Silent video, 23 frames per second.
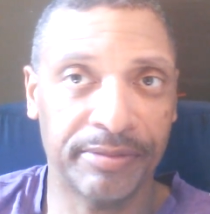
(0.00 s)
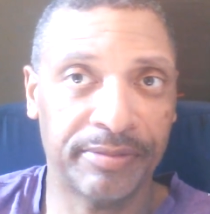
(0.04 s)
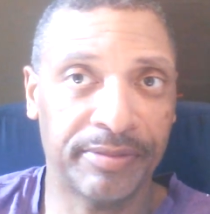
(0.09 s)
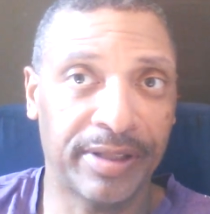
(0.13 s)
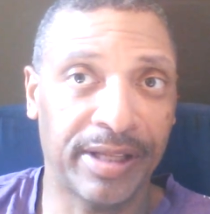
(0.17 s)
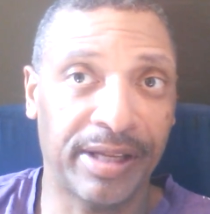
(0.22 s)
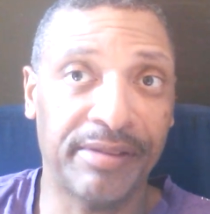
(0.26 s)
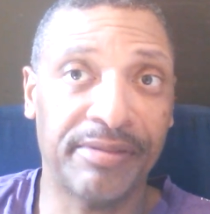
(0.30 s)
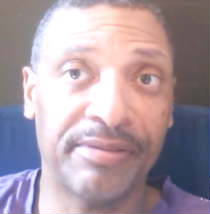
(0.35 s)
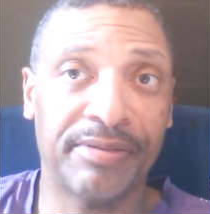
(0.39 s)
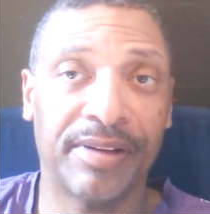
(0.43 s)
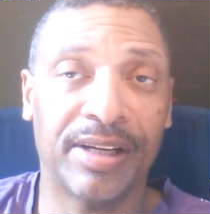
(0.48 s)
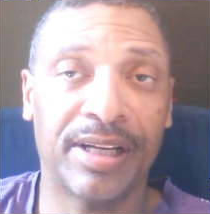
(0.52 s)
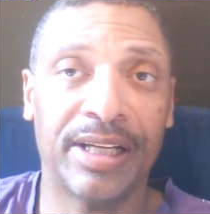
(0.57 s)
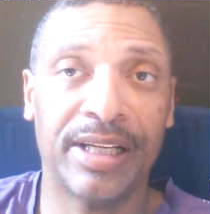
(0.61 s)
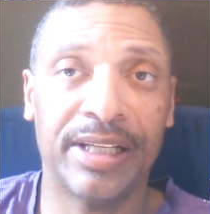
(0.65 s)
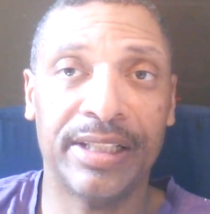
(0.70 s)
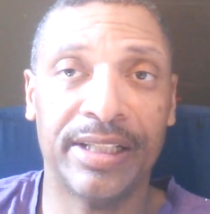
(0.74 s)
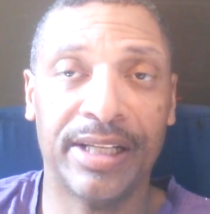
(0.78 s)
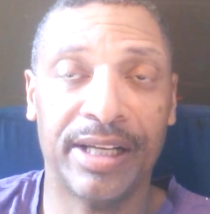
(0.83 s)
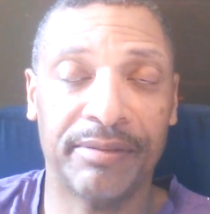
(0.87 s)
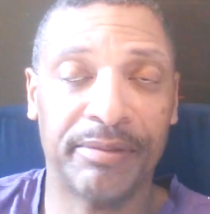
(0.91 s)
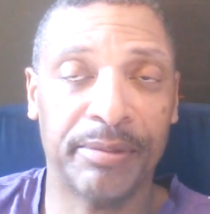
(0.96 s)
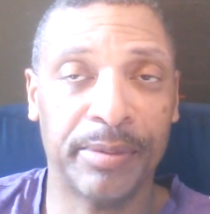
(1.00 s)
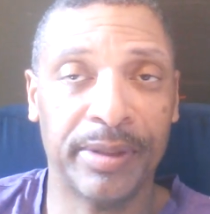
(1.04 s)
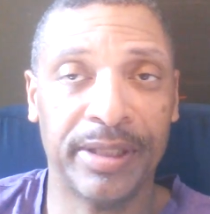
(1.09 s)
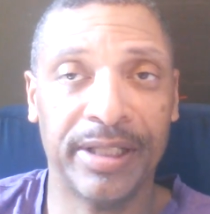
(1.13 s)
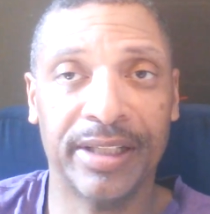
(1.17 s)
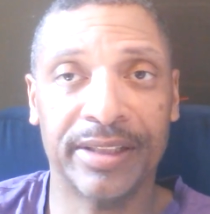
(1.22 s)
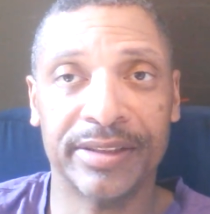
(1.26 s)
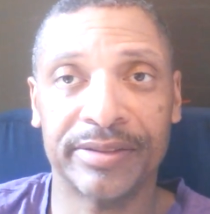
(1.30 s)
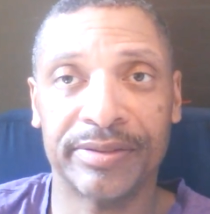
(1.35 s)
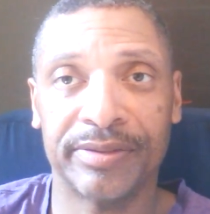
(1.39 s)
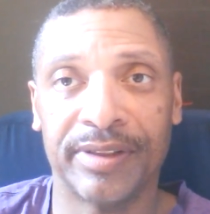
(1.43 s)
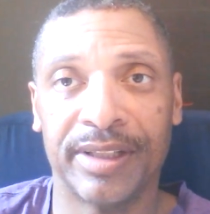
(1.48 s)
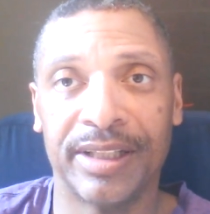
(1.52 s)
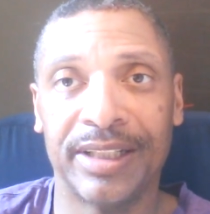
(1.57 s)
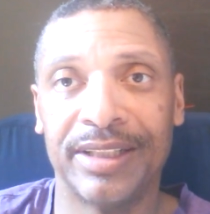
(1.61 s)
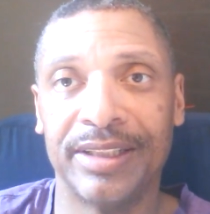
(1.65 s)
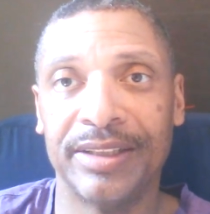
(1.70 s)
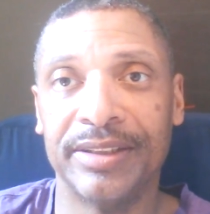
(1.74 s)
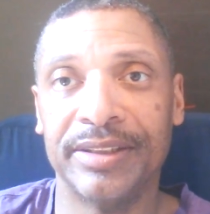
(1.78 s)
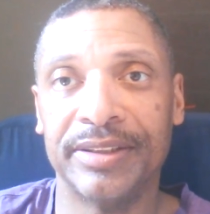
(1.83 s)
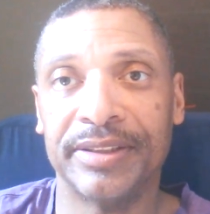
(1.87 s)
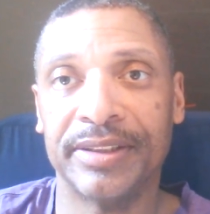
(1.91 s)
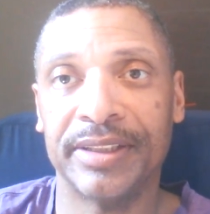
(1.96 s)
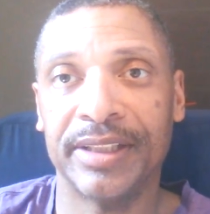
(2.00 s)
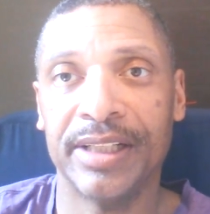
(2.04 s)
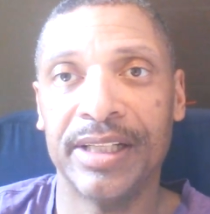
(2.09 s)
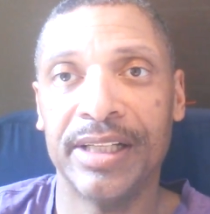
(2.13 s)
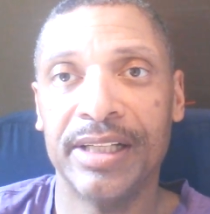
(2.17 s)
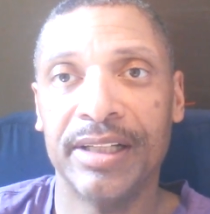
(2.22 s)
they find and everybody else finds